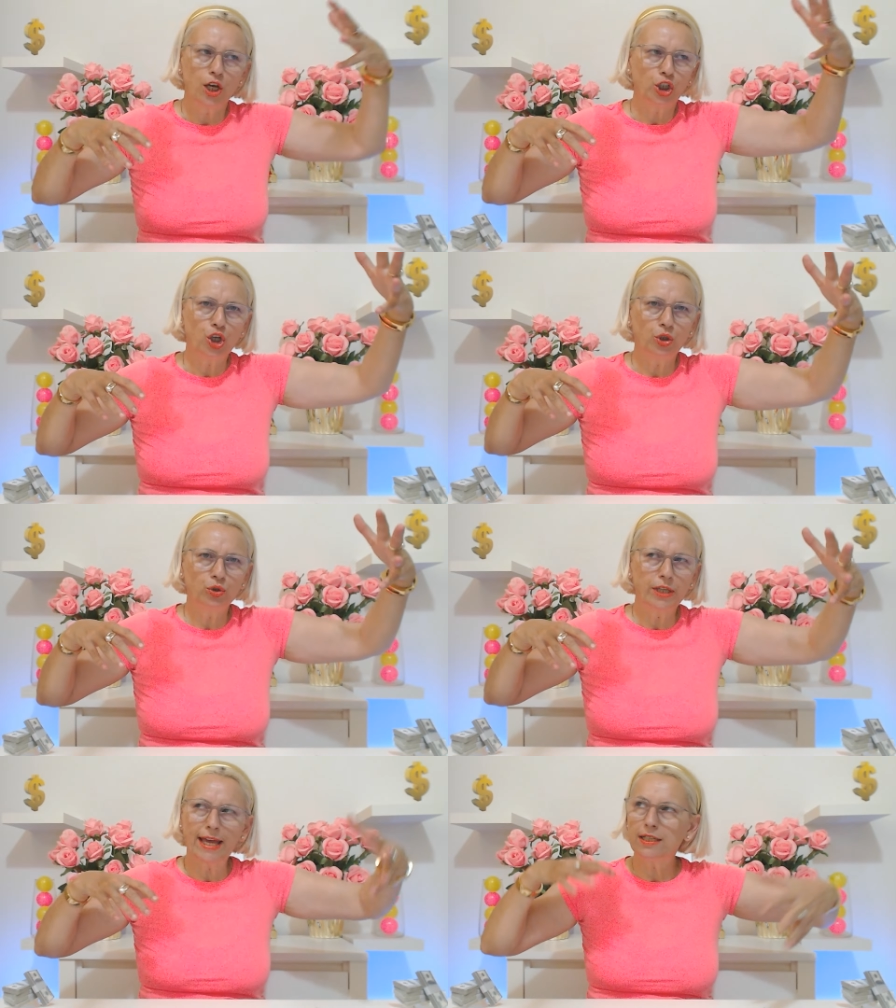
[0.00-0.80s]
don't do
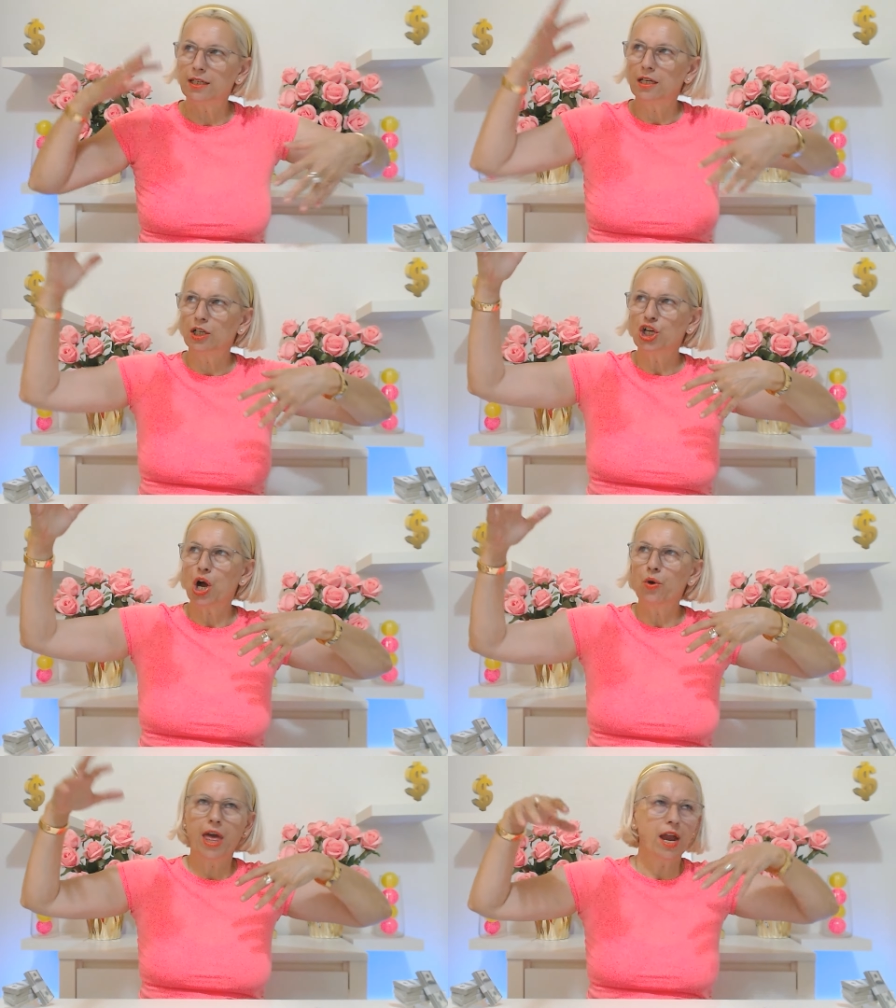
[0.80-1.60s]
that,
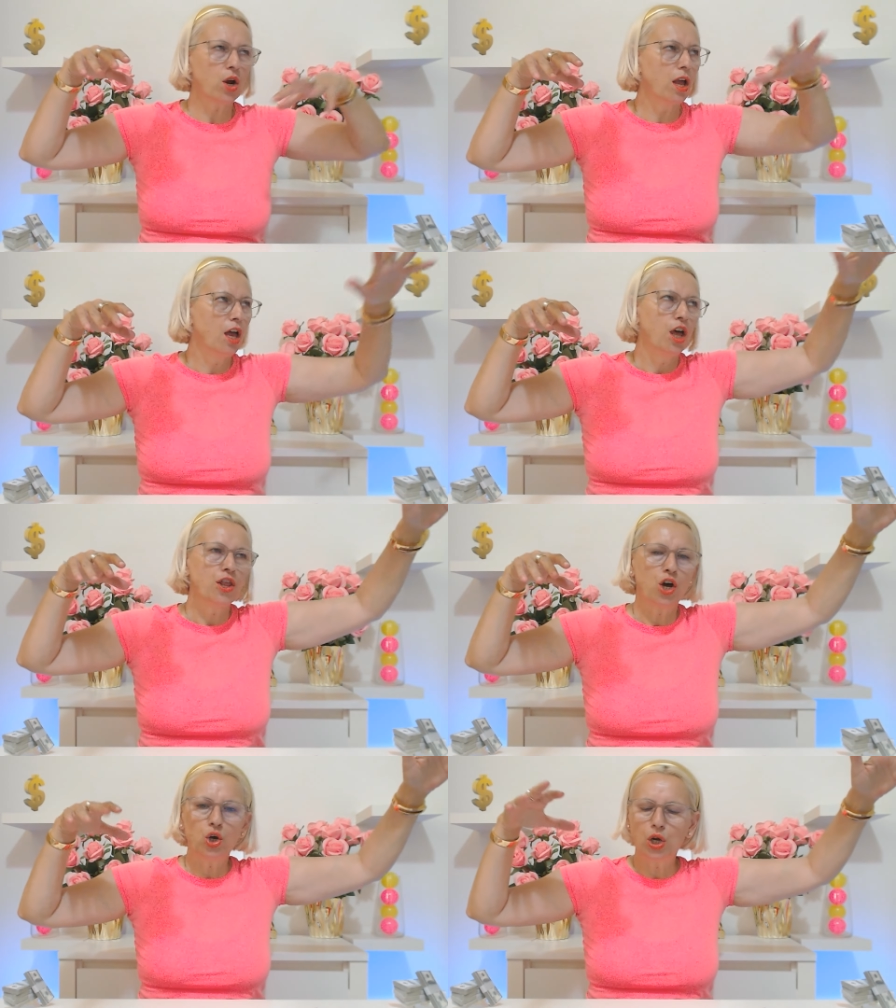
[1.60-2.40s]
go there,
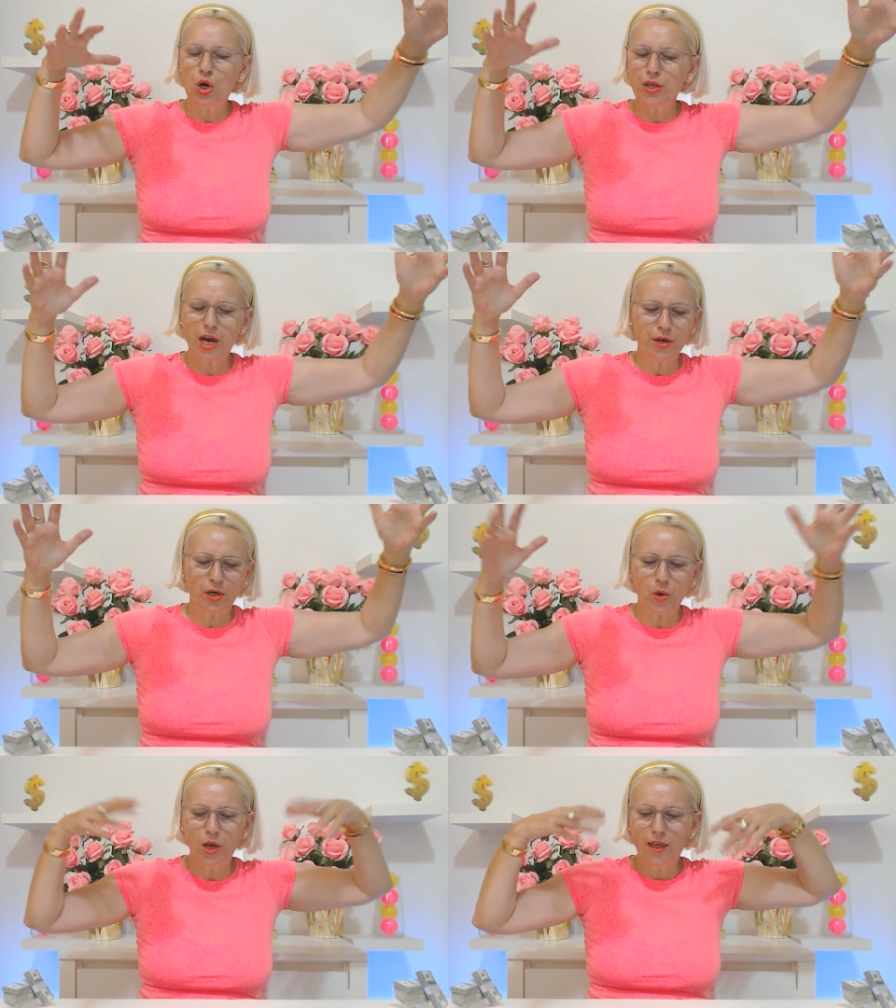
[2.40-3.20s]
don't go there, you
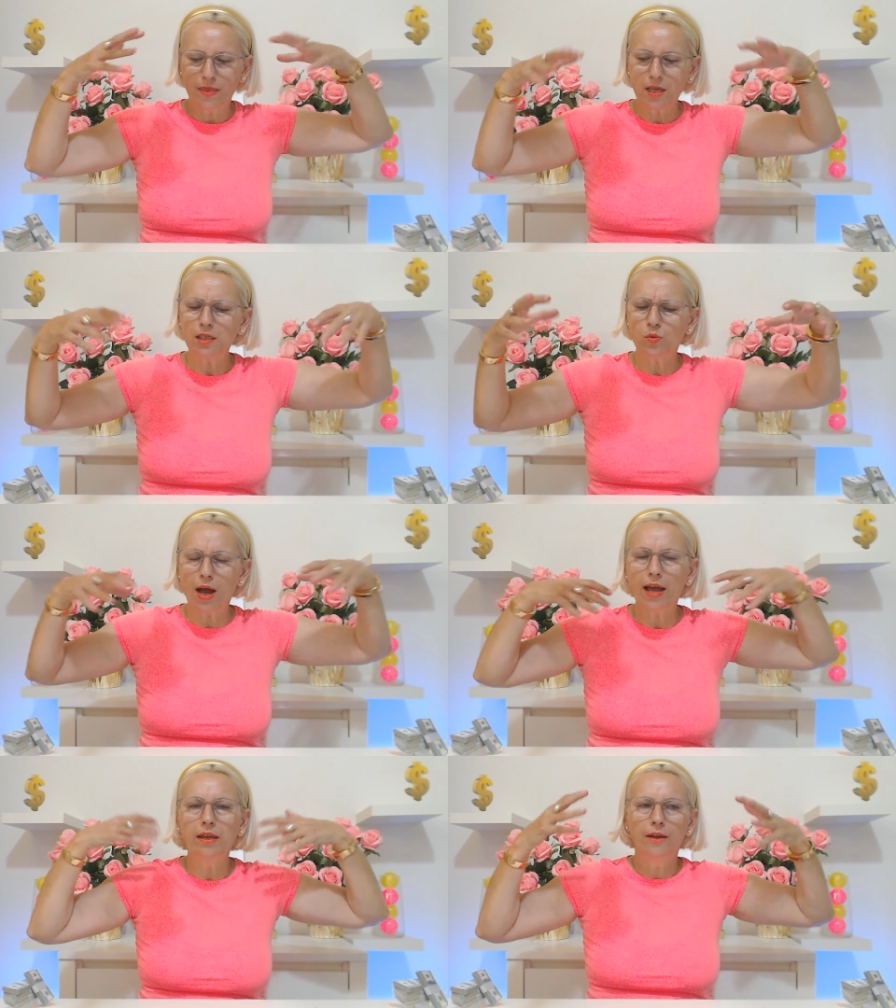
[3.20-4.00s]
know. This is
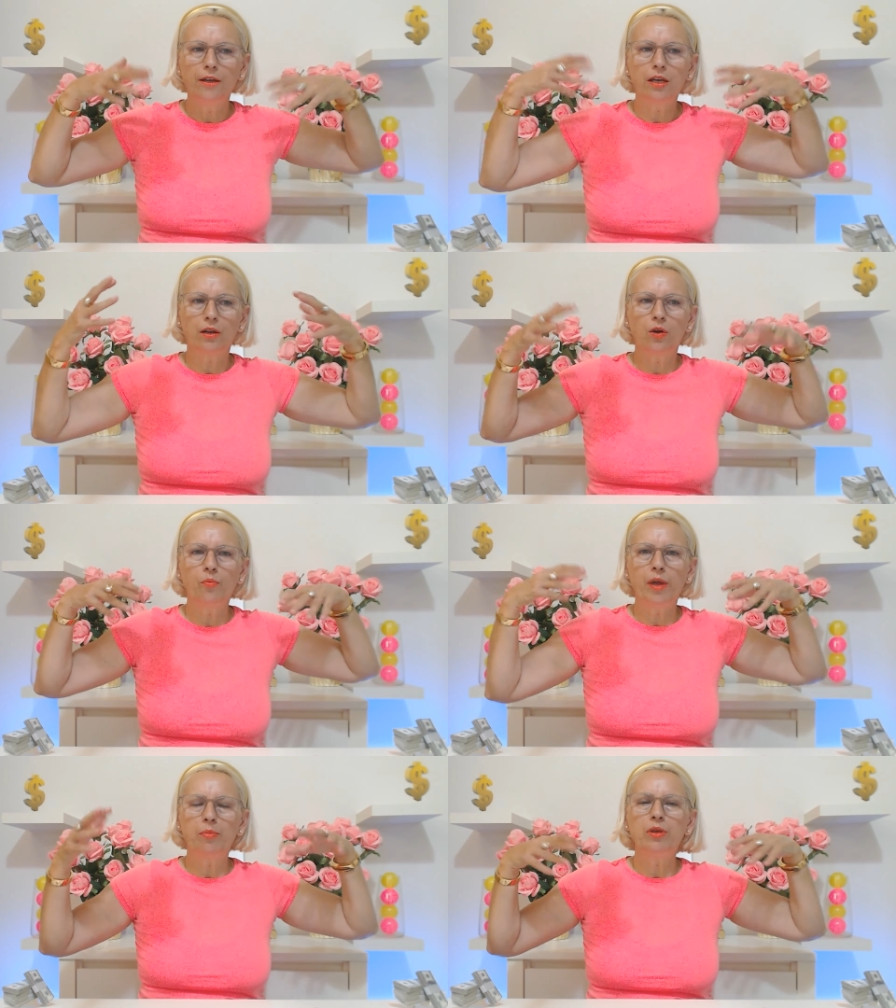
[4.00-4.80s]
why, you know,
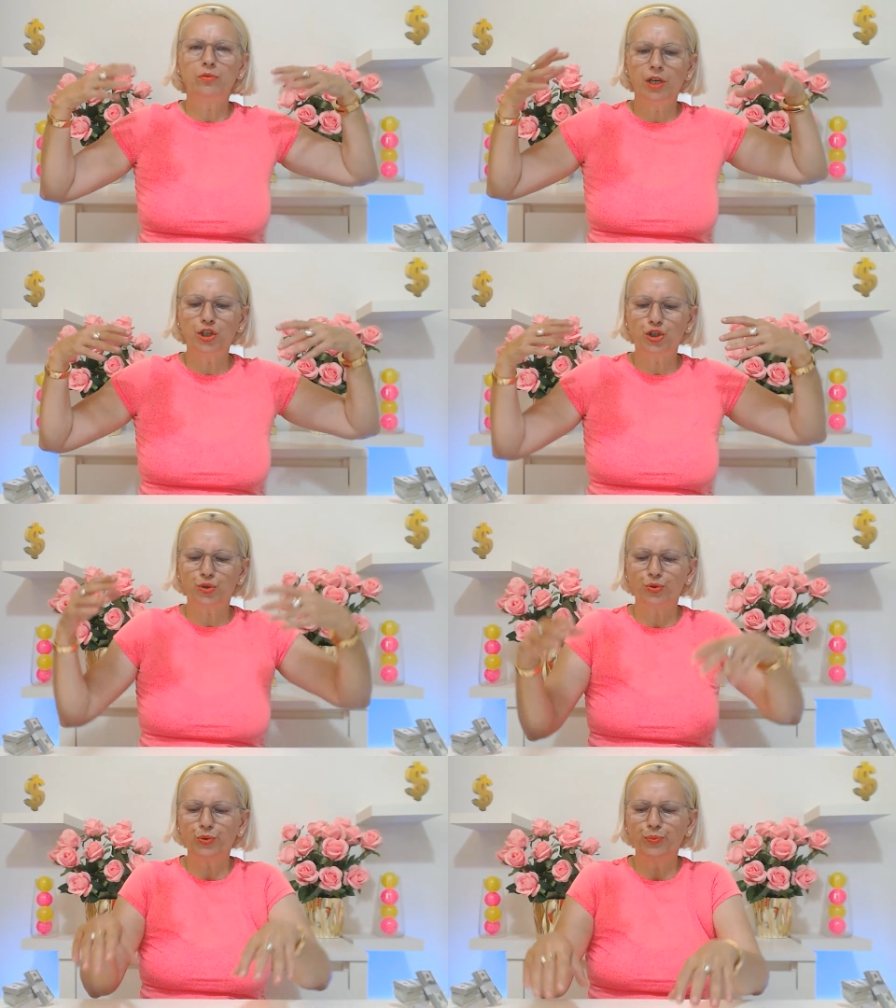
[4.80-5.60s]
maybe you need
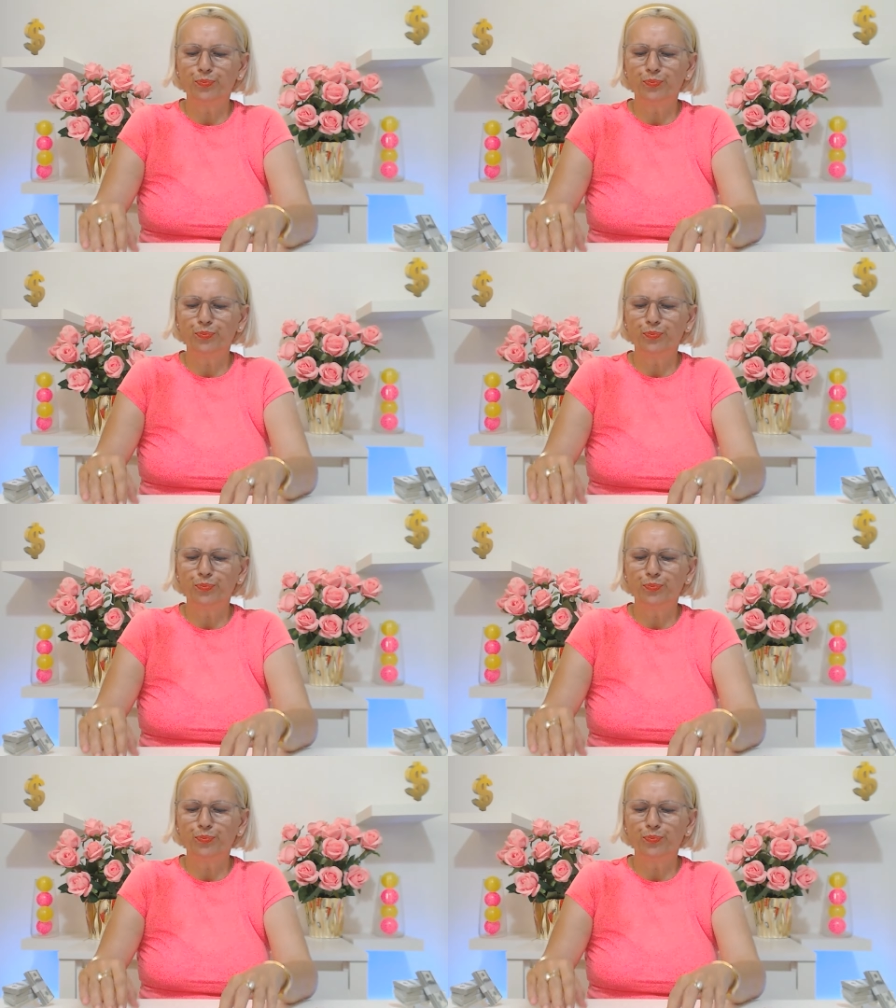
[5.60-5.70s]
to,